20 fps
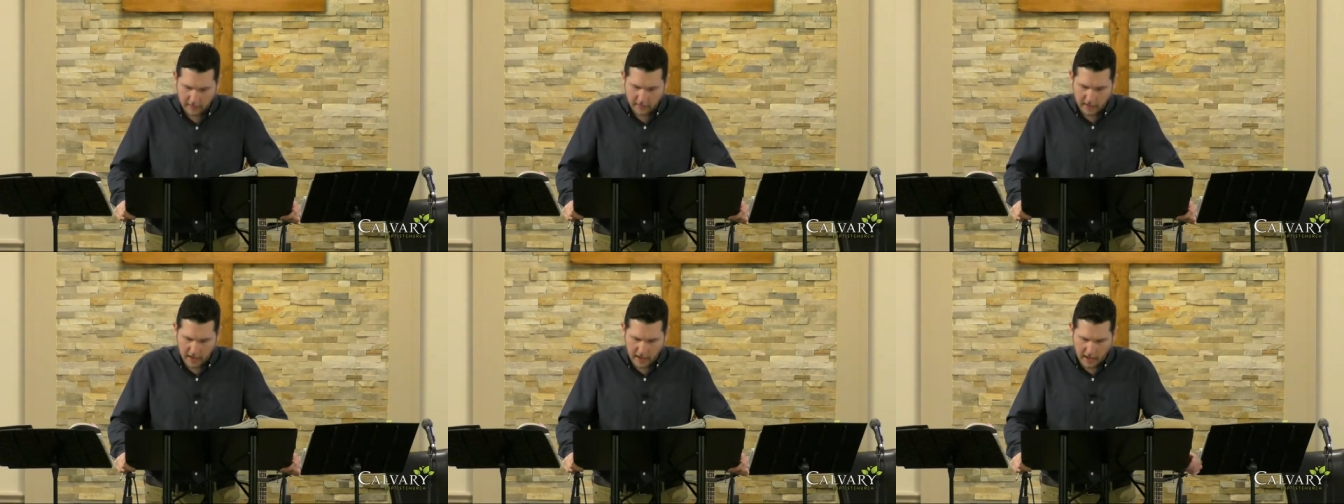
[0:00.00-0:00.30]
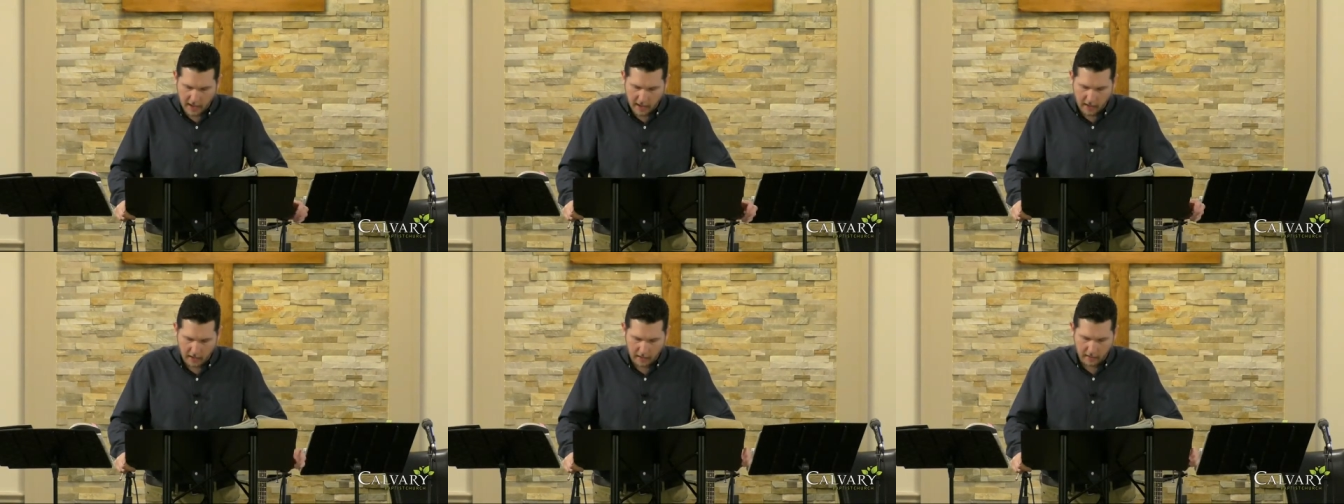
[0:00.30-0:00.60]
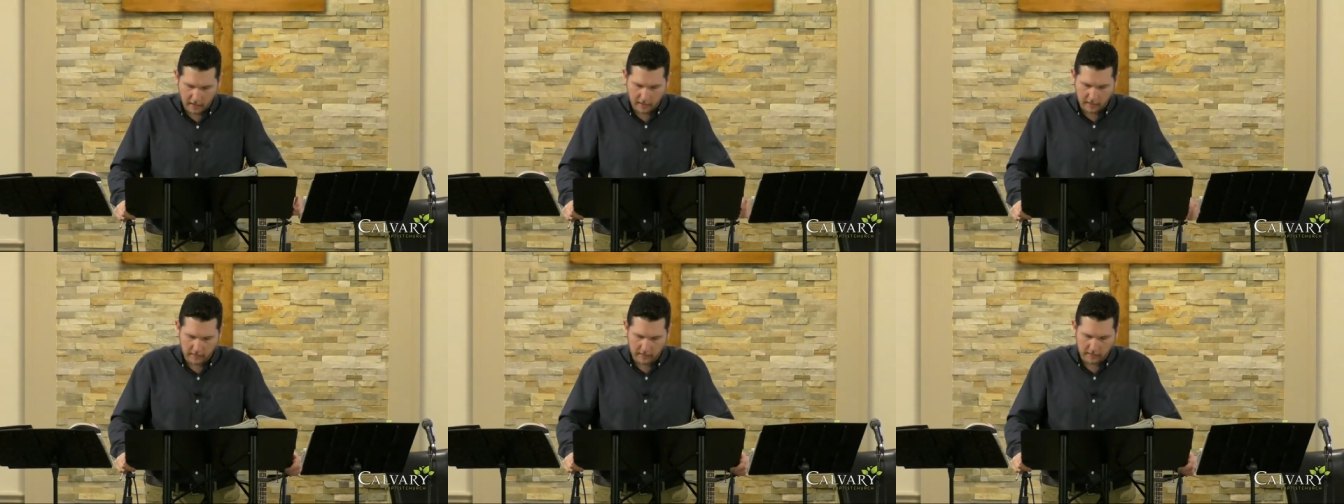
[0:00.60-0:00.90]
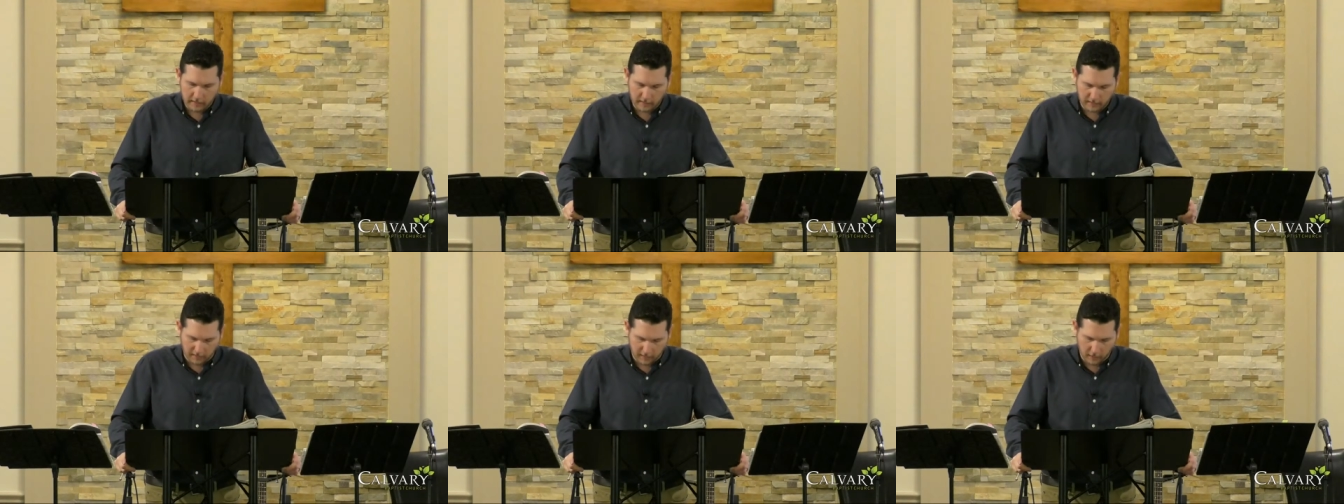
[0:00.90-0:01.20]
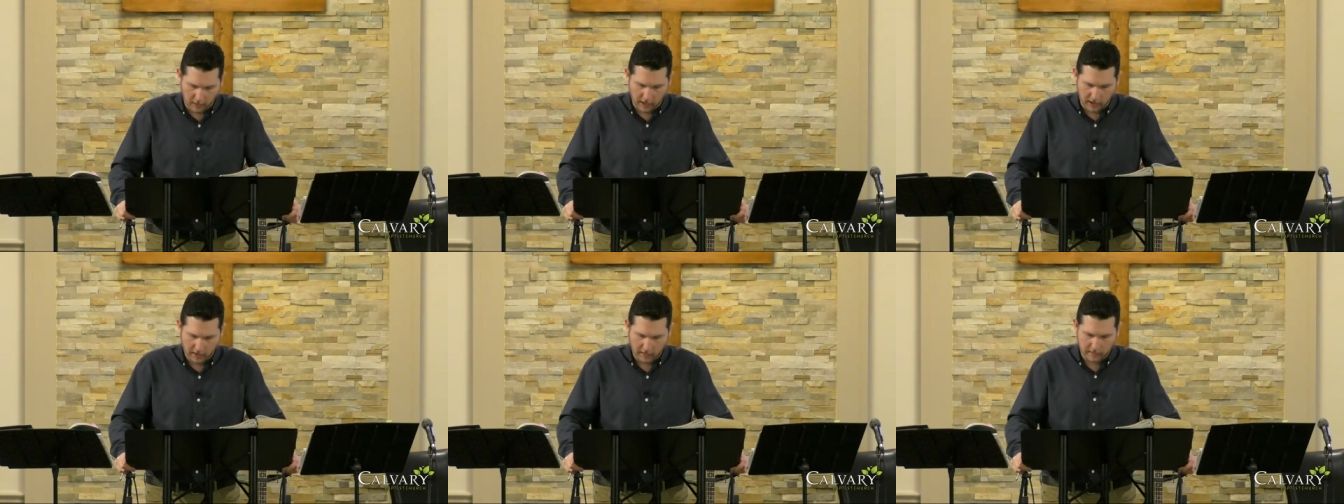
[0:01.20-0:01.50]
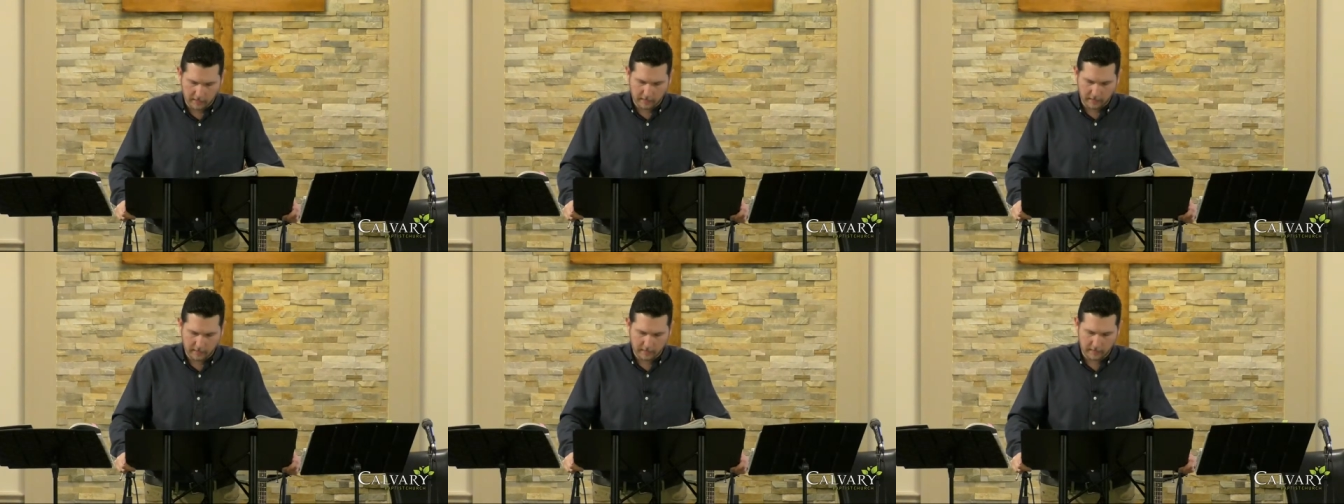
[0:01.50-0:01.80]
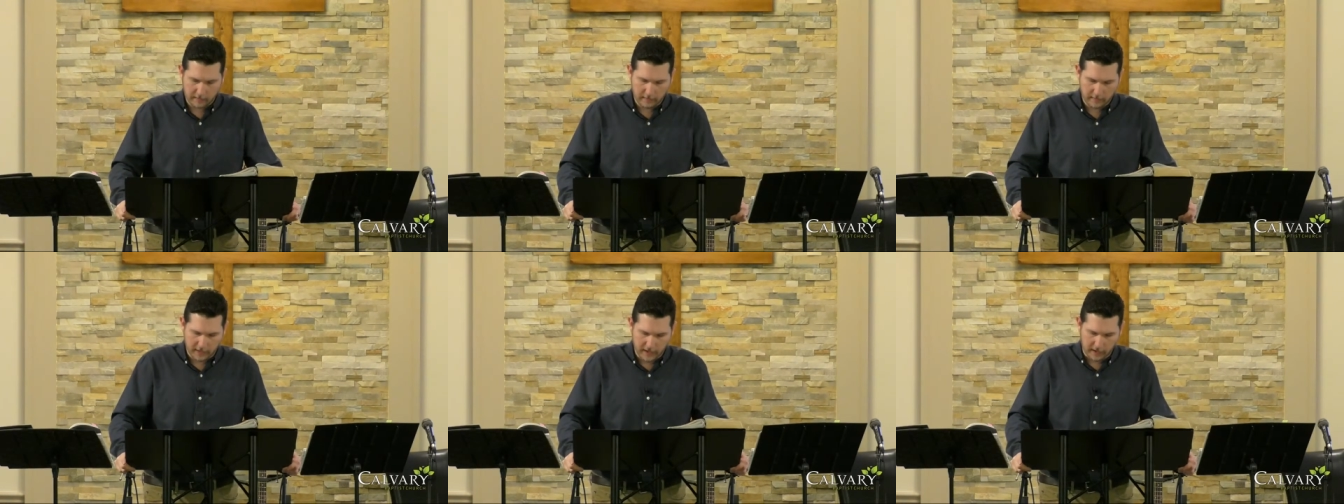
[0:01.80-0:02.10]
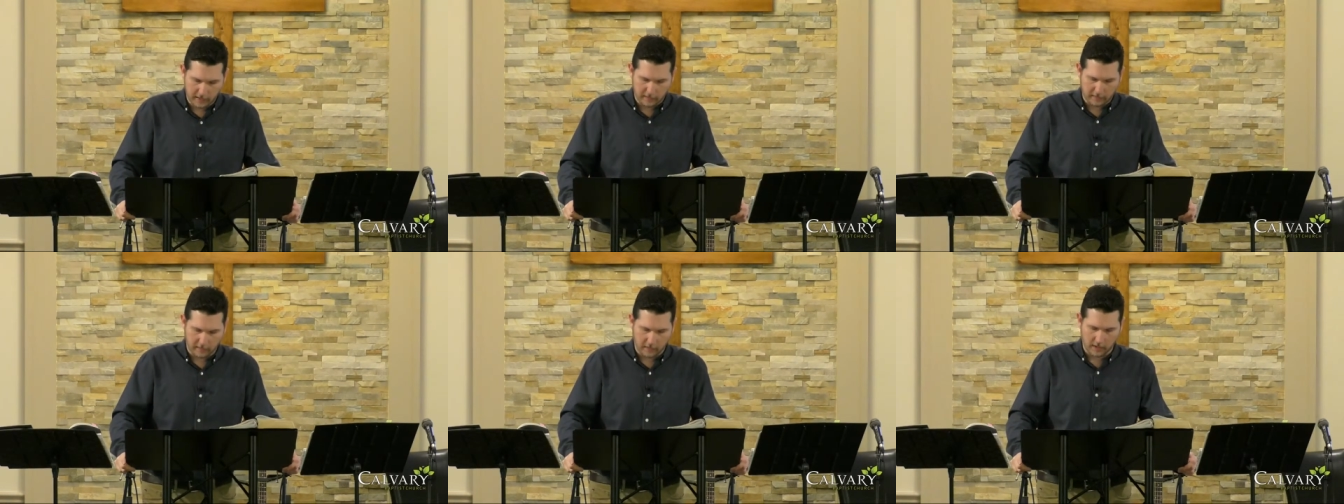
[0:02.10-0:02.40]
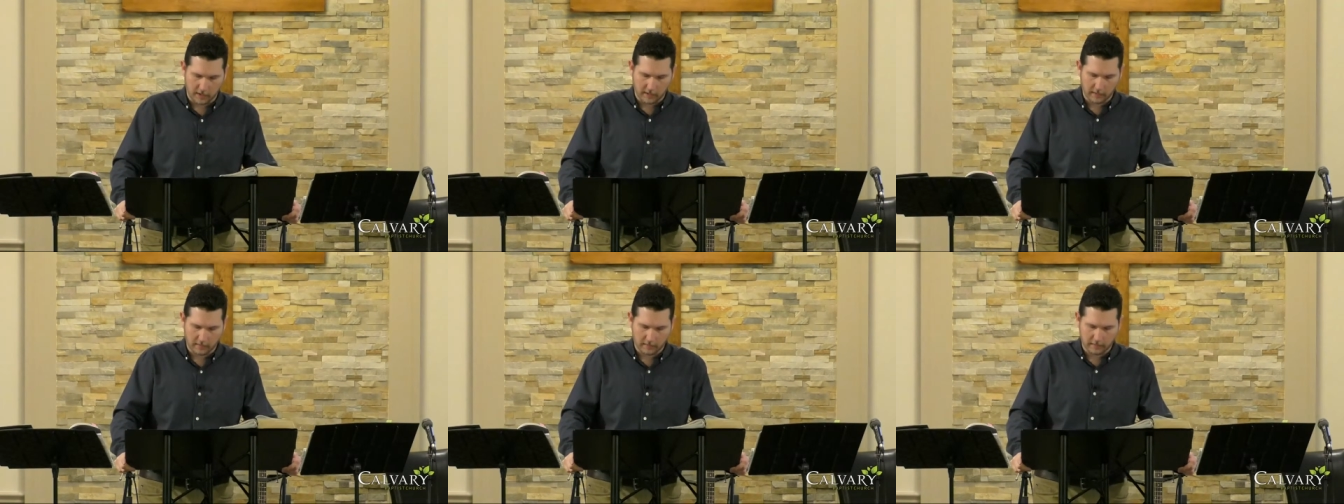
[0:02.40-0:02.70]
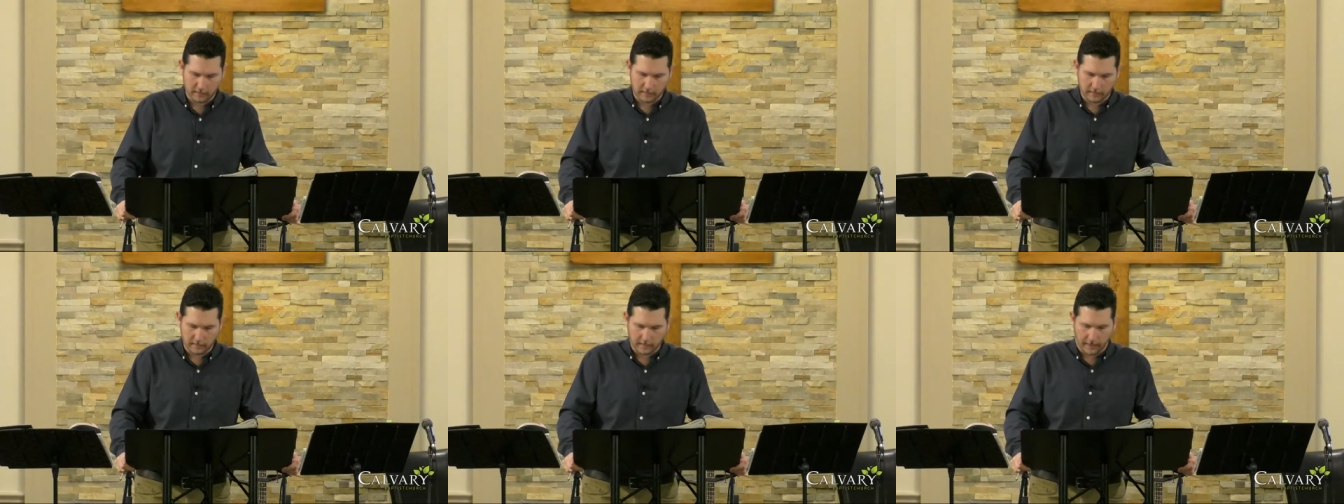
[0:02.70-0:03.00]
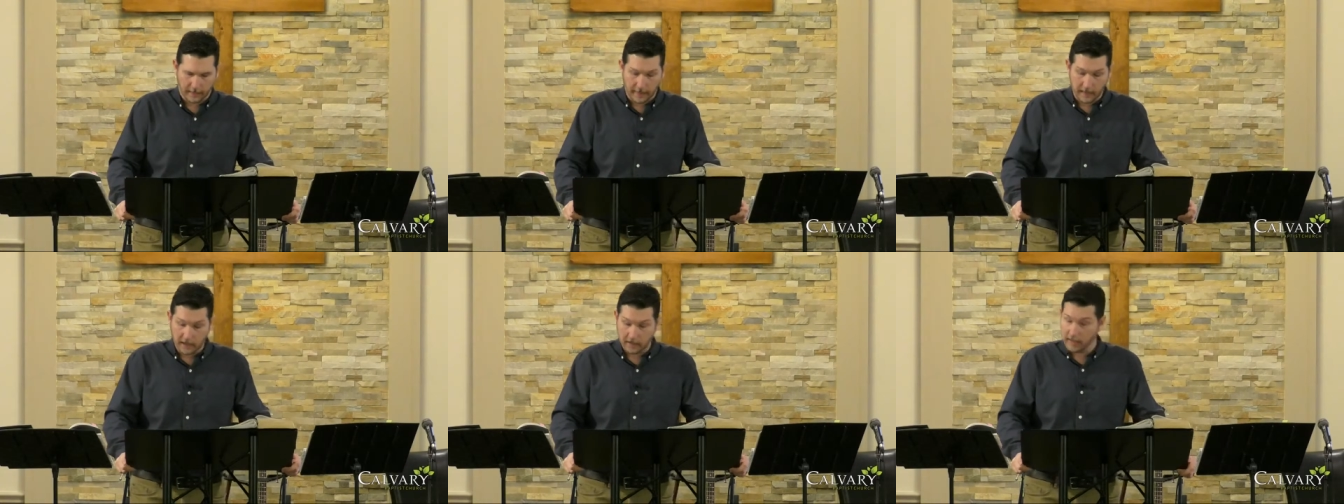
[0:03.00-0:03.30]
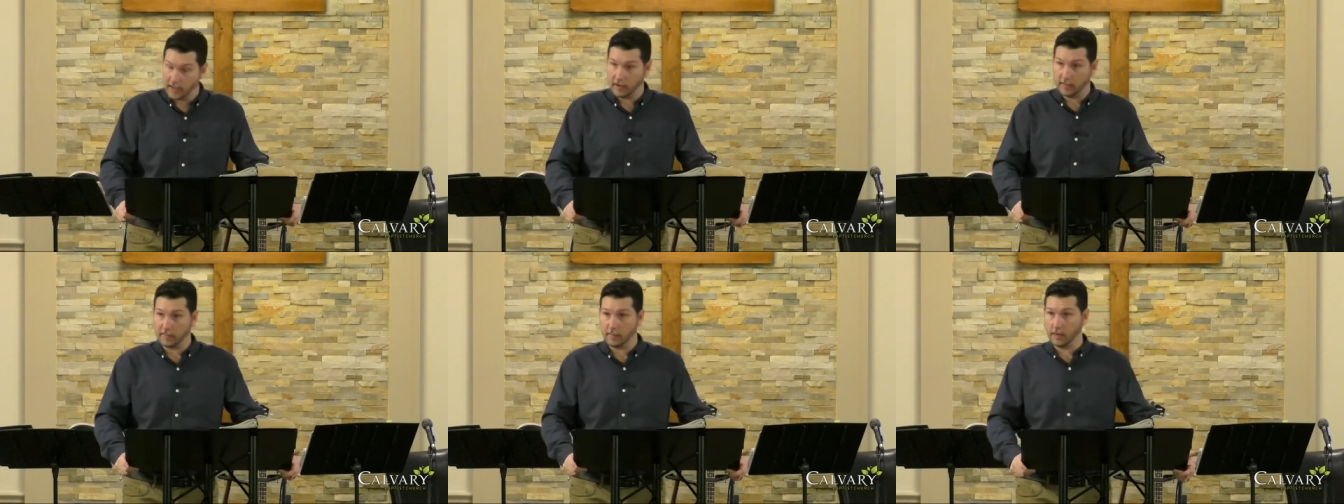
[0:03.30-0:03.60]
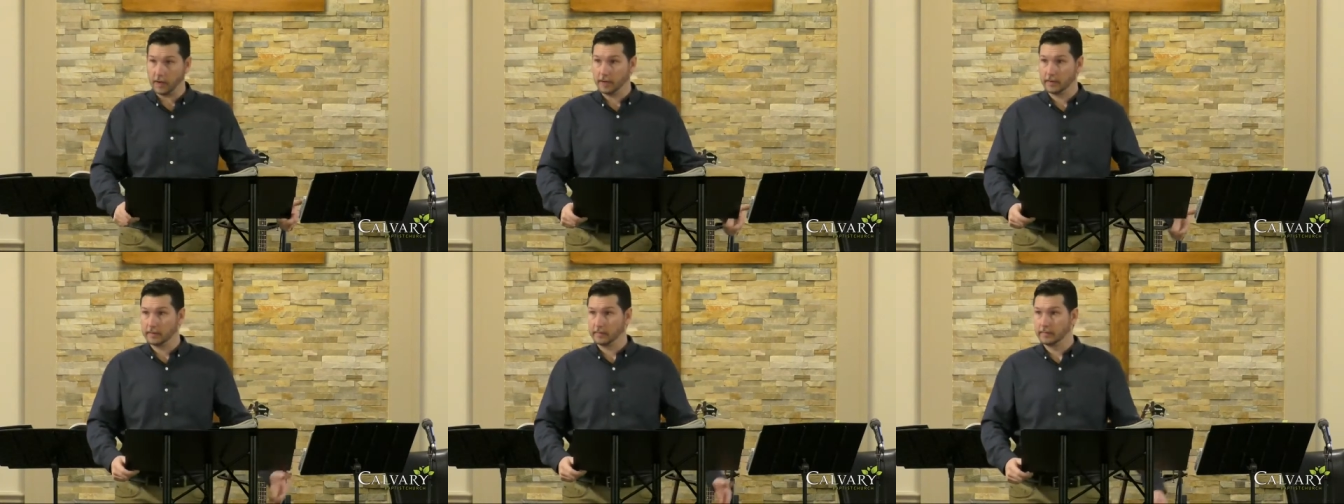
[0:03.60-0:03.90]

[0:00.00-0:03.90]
Therefore. Therefore. Therefore.